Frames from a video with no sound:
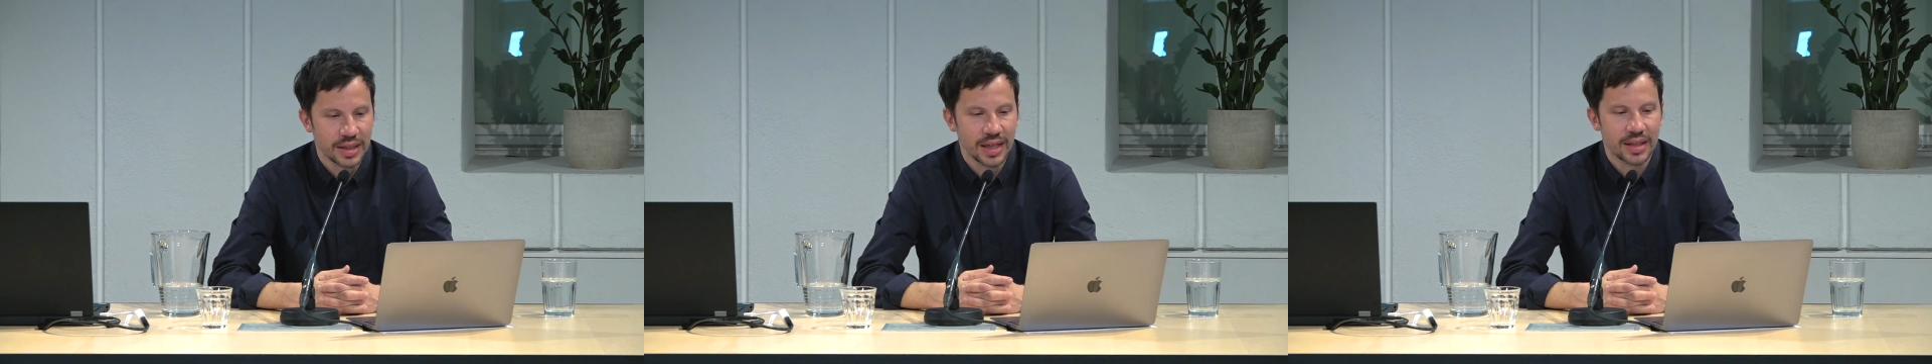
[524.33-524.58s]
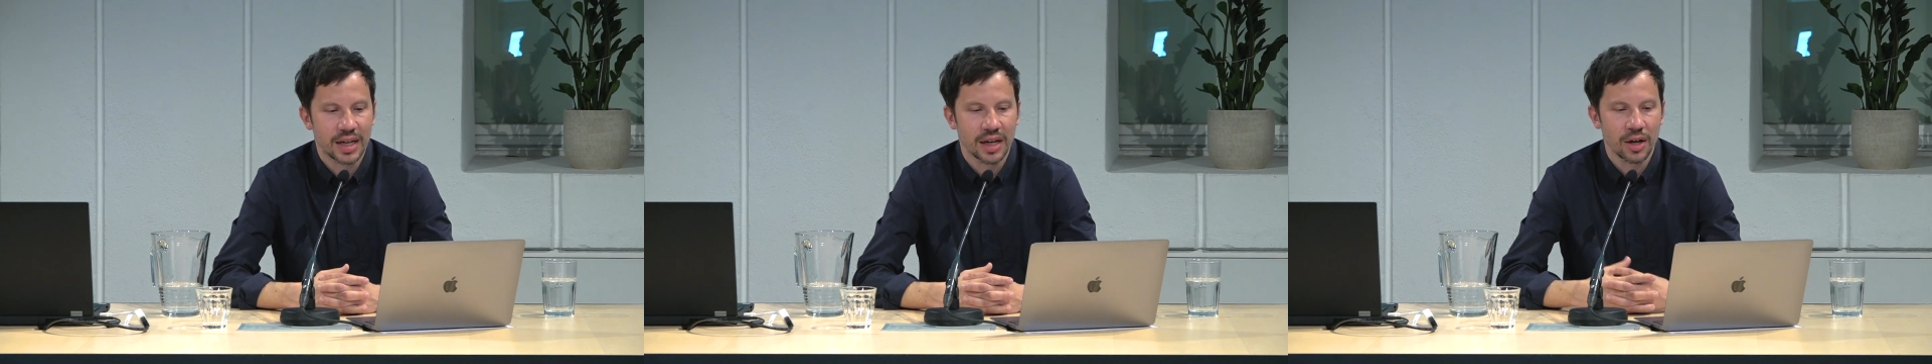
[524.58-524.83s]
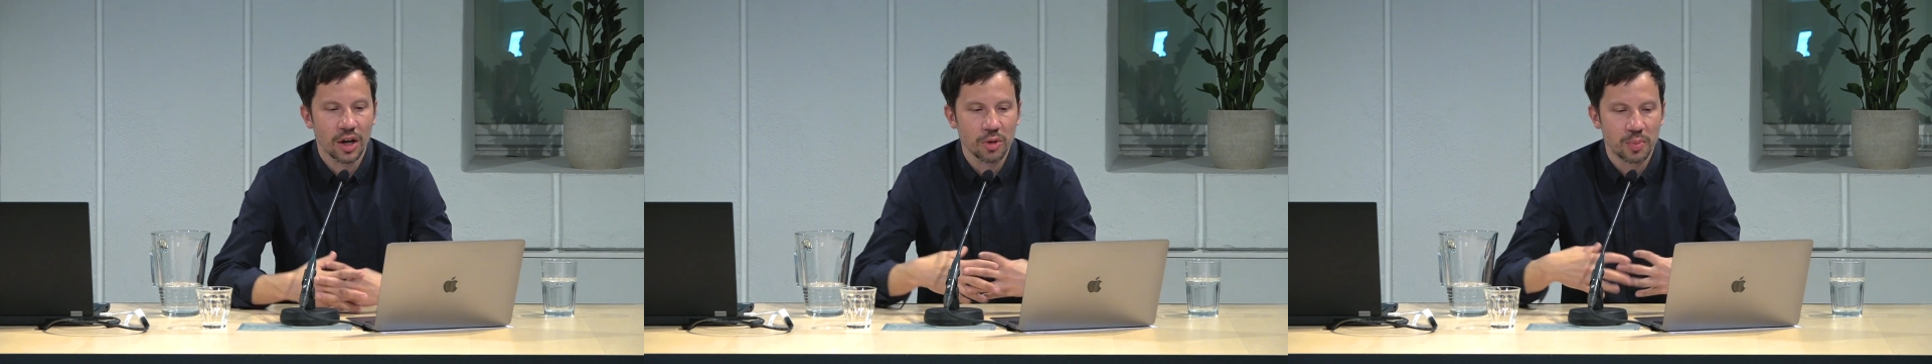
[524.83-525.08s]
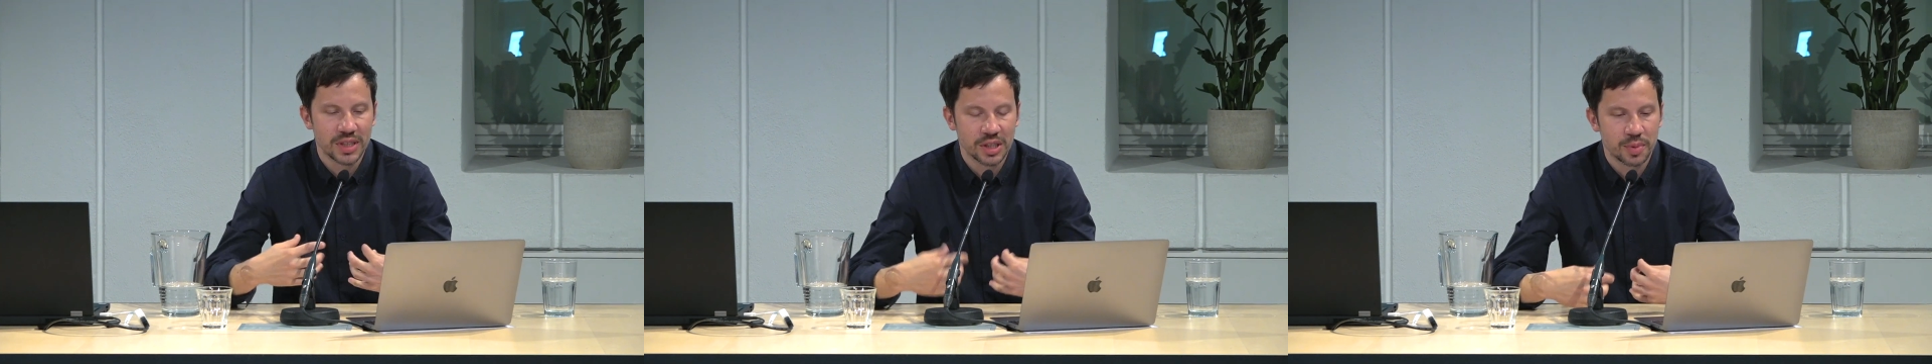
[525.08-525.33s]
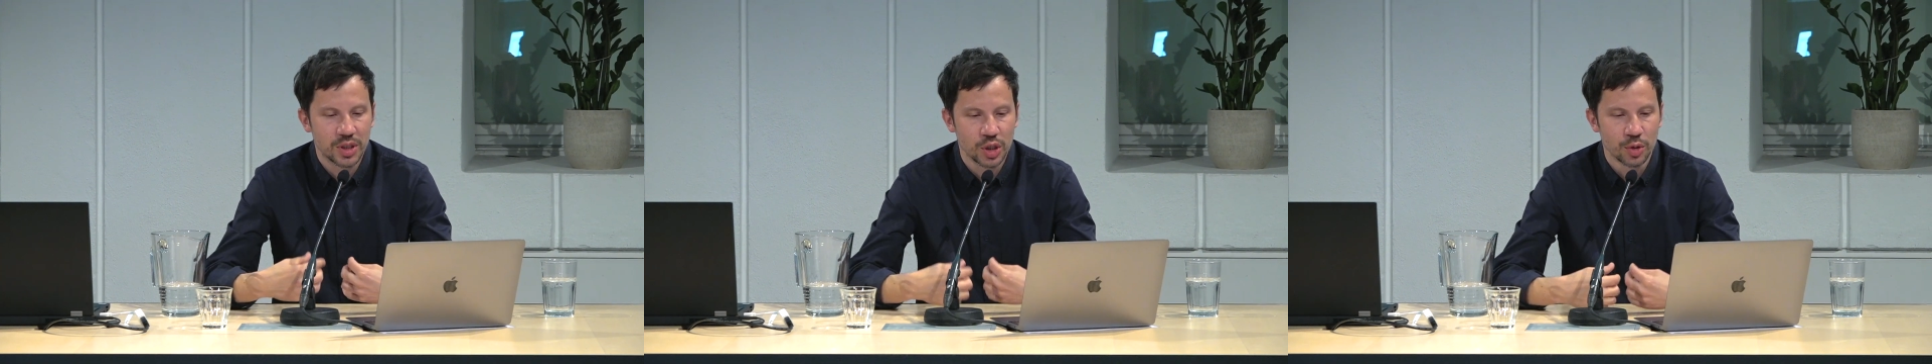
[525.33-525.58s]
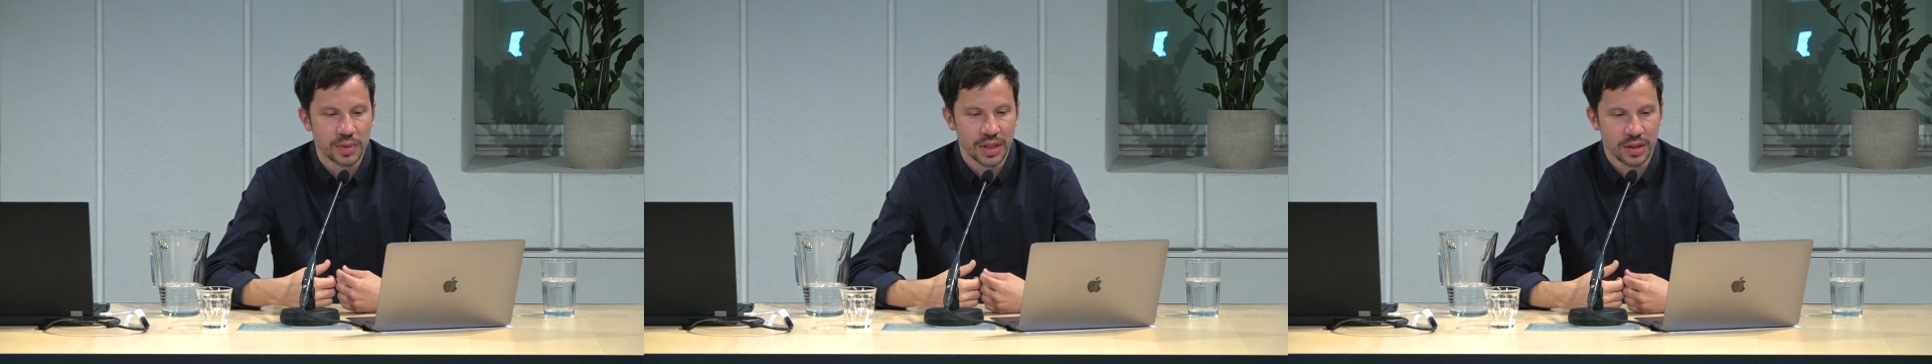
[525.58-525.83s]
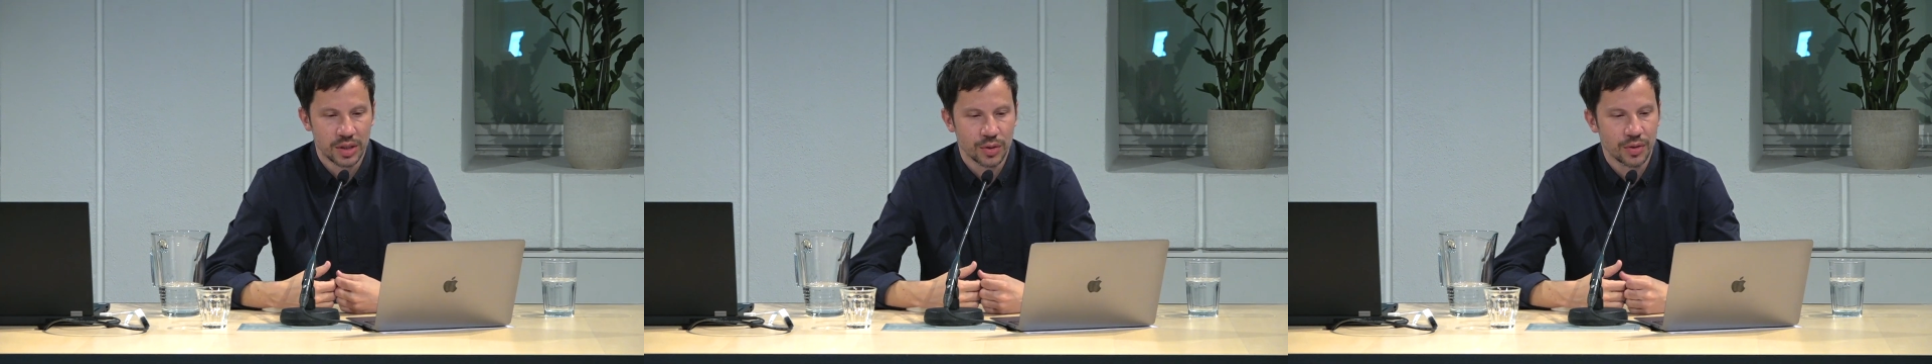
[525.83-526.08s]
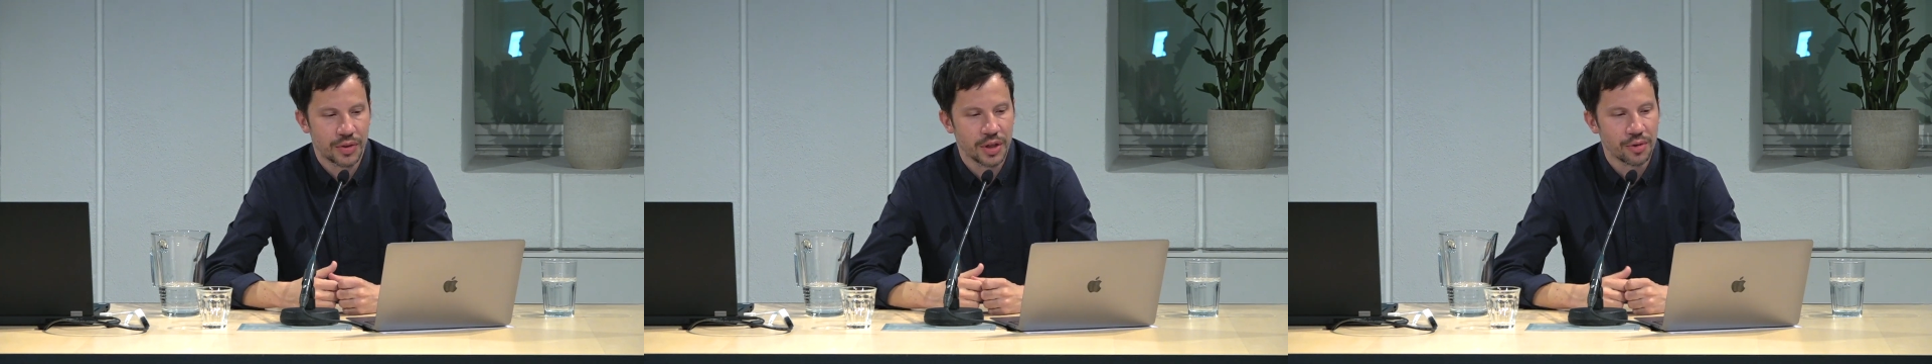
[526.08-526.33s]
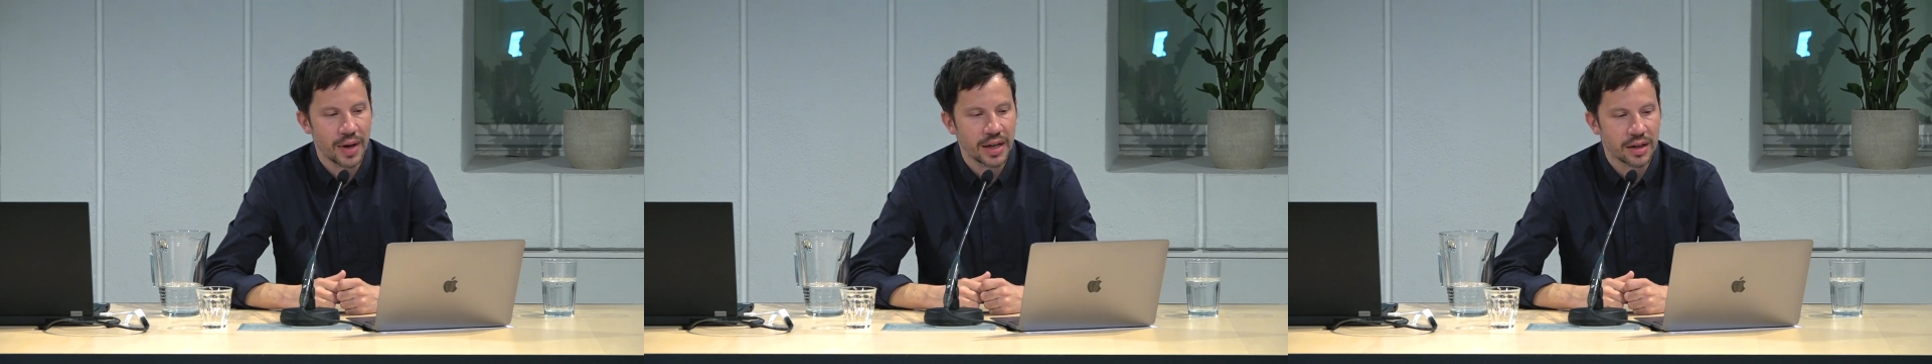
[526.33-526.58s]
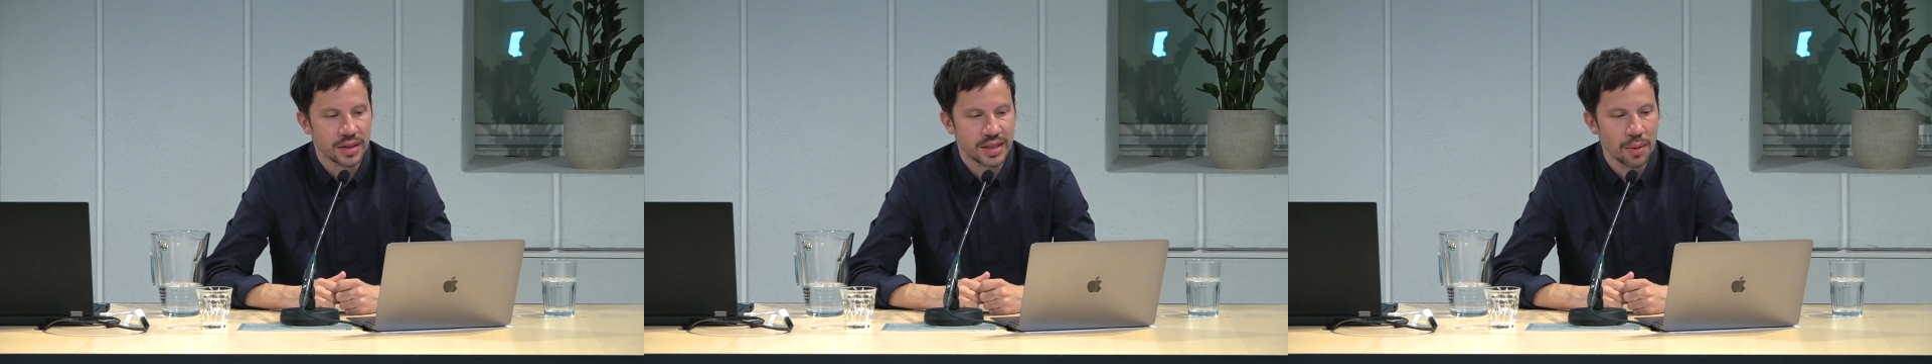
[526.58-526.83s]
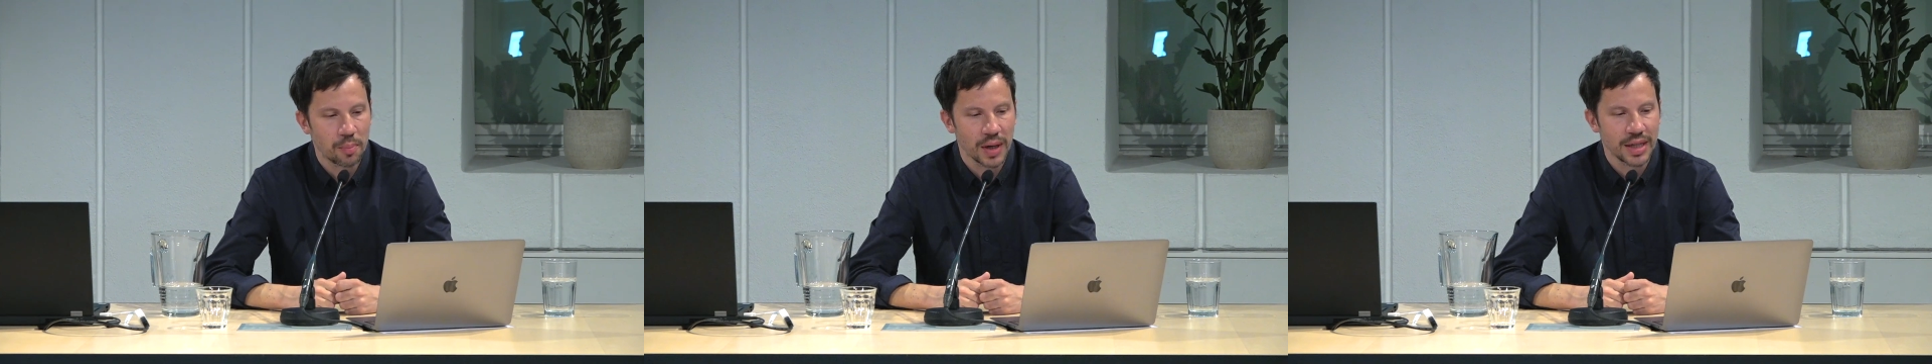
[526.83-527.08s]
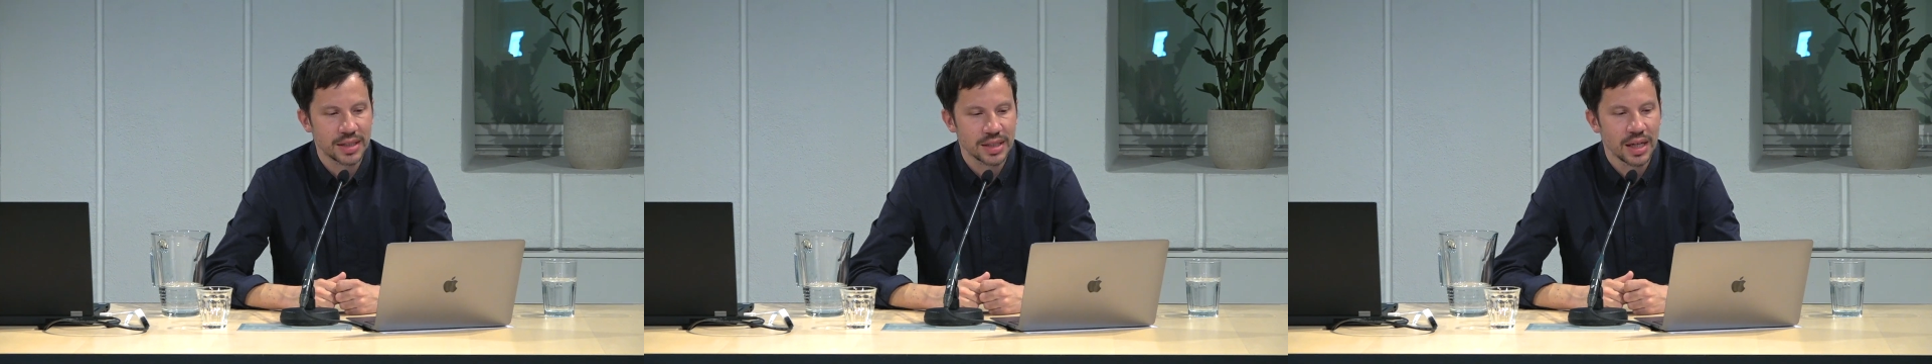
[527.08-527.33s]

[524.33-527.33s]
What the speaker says: that cannot be subsumed into theoretical templates